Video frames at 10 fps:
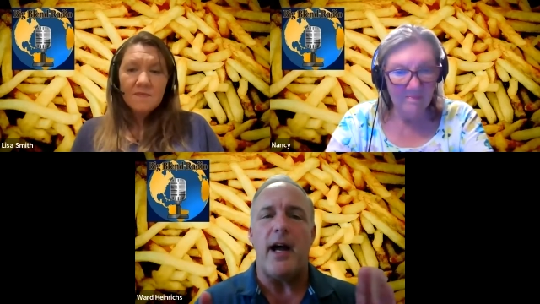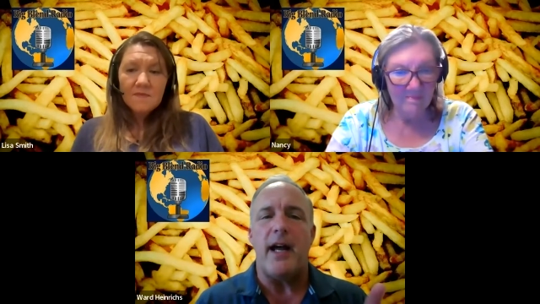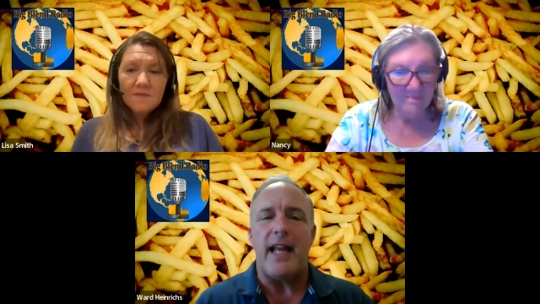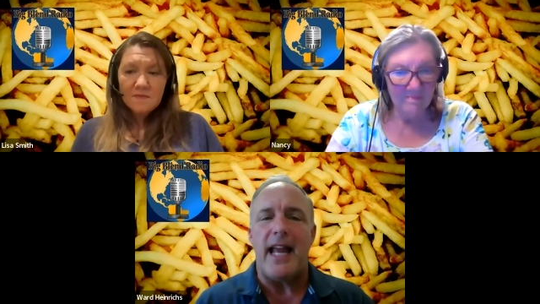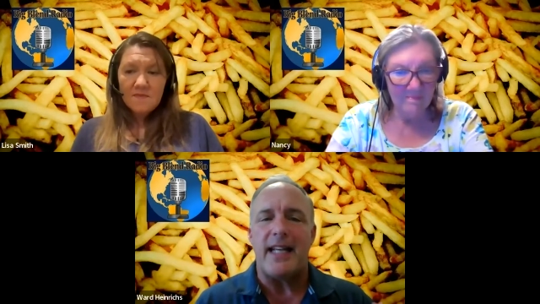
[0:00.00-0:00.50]

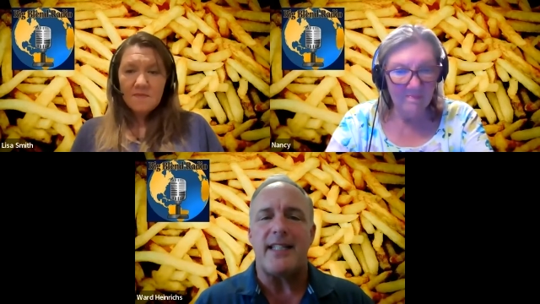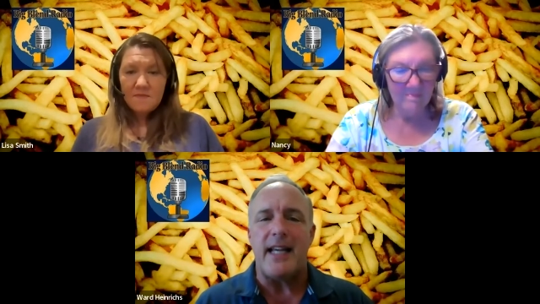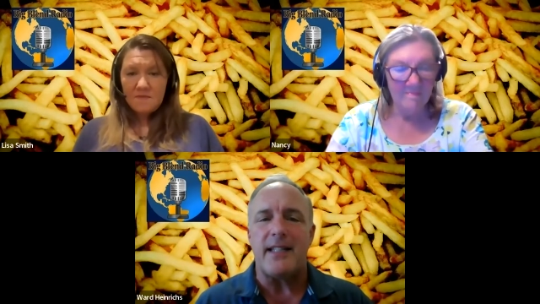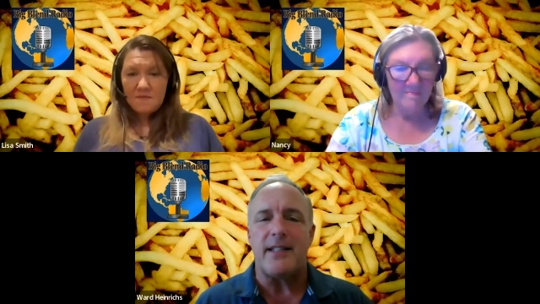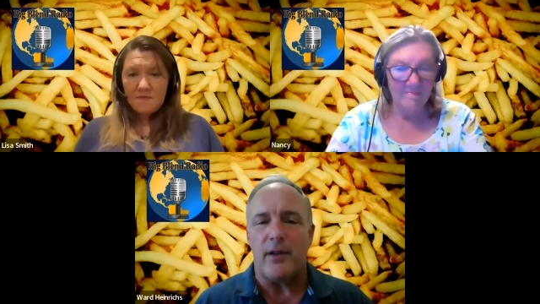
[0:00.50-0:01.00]
Speaker 1: an
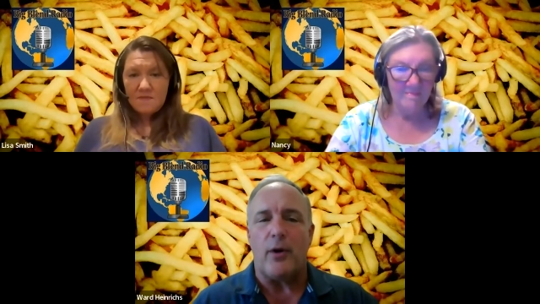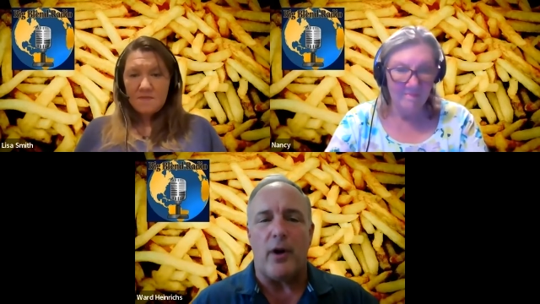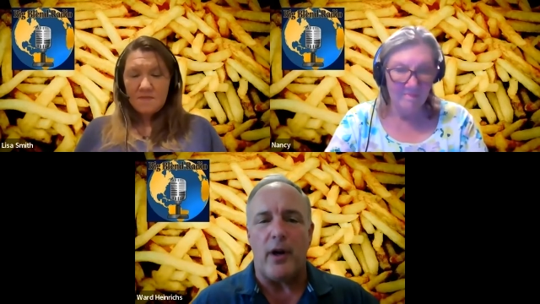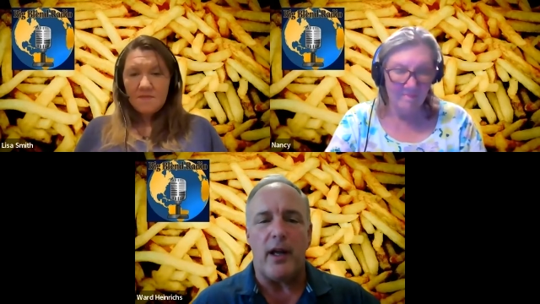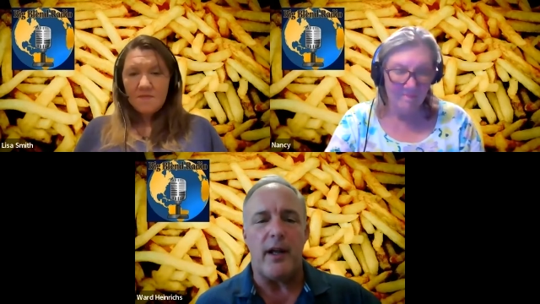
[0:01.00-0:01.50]
excess
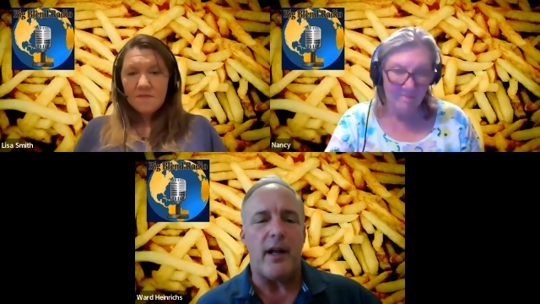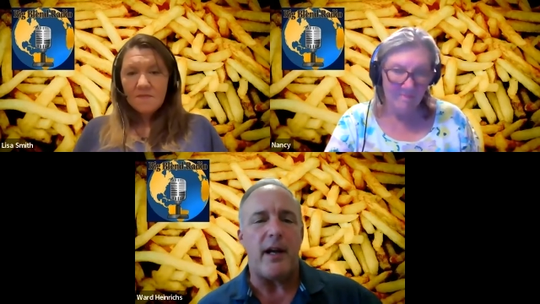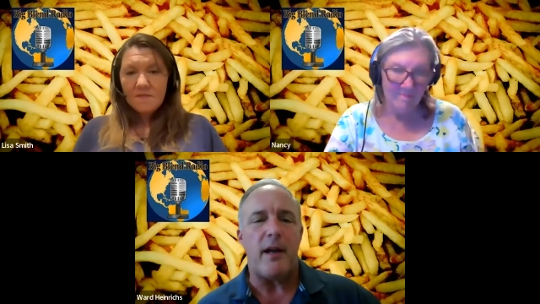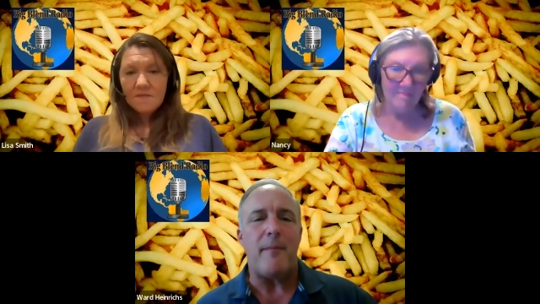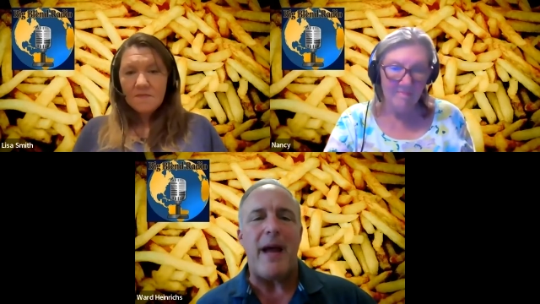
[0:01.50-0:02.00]
or, or uh,
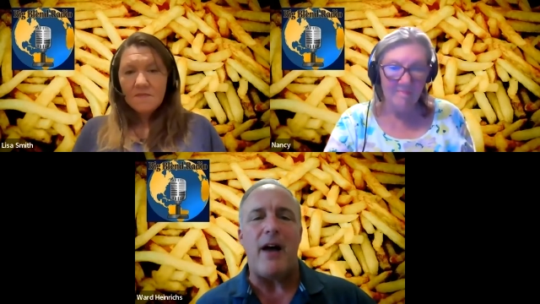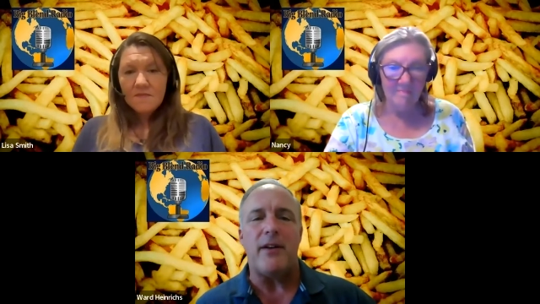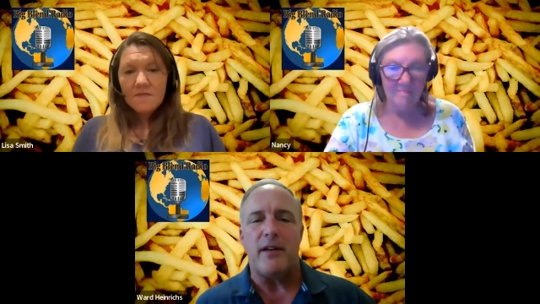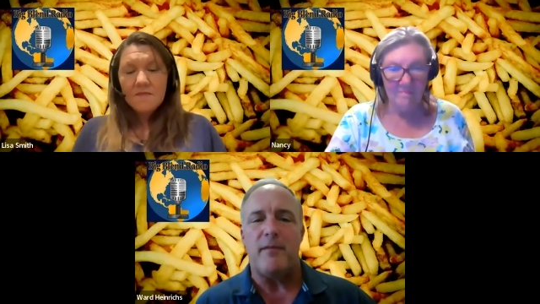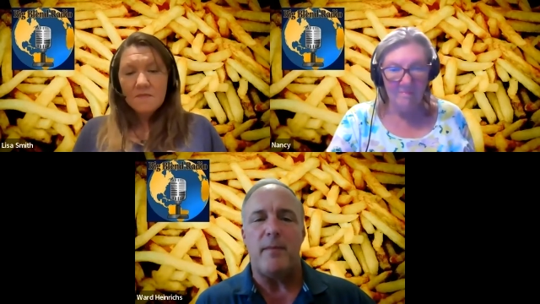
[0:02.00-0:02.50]
an
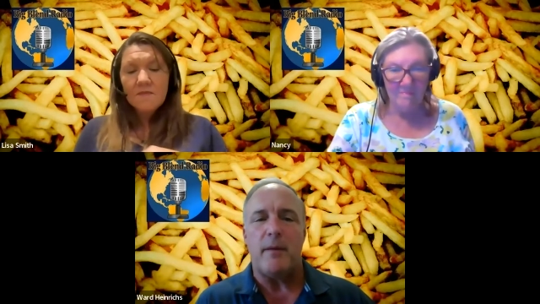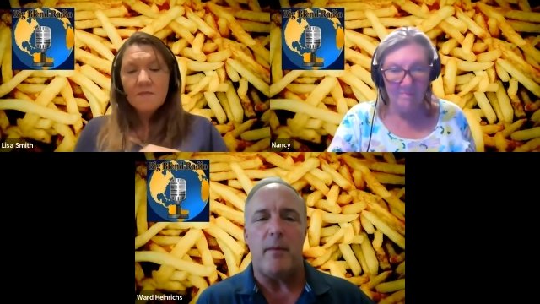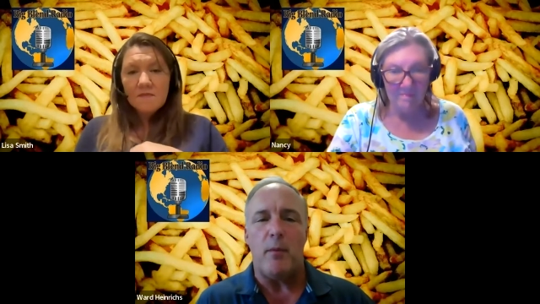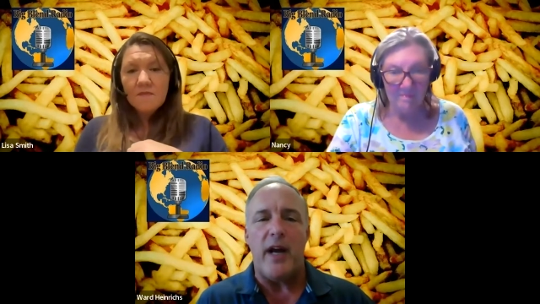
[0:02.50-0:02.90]
amount of minimum